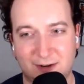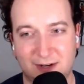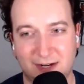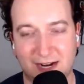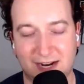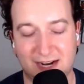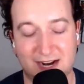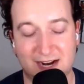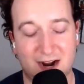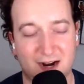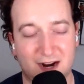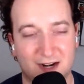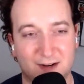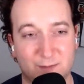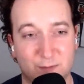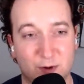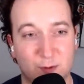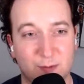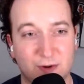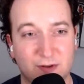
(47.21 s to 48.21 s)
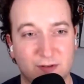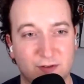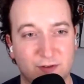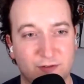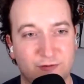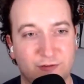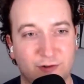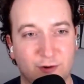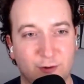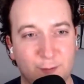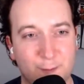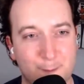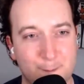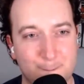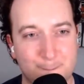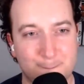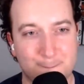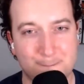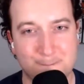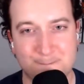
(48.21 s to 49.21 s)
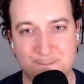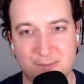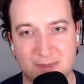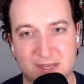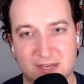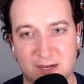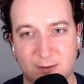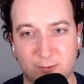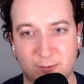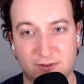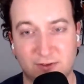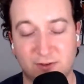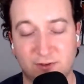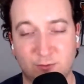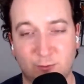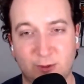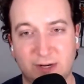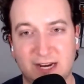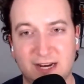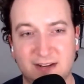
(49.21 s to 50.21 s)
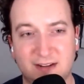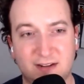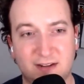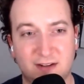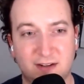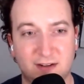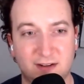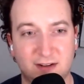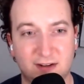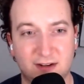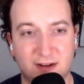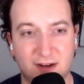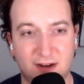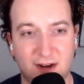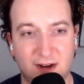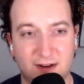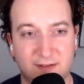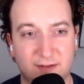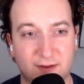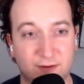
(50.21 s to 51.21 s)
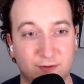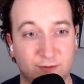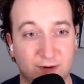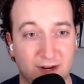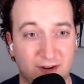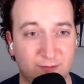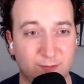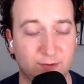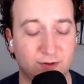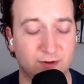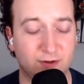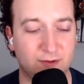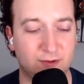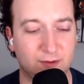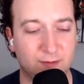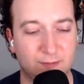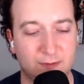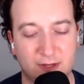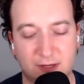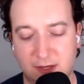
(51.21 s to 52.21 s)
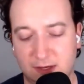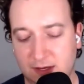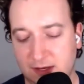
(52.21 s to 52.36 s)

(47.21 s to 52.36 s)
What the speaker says: an iconic moment of the show. It was the 2018 NFL draft preview,